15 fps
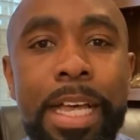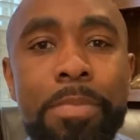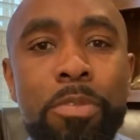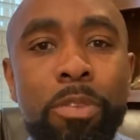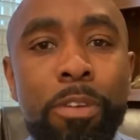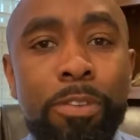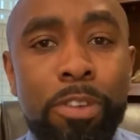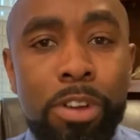
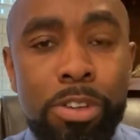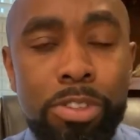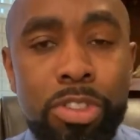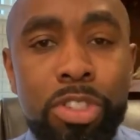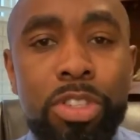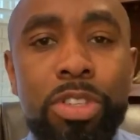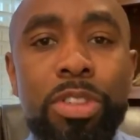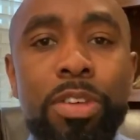refers
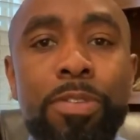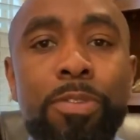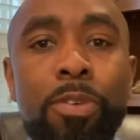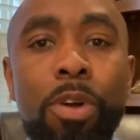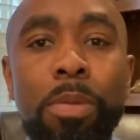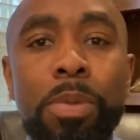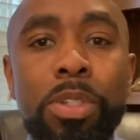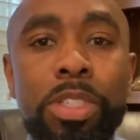to the
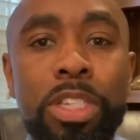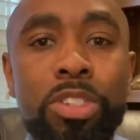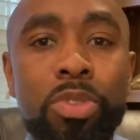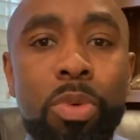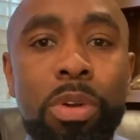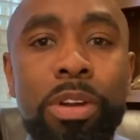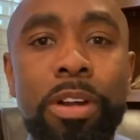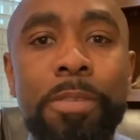formal
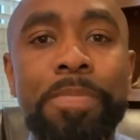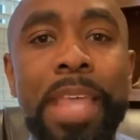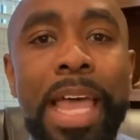disorder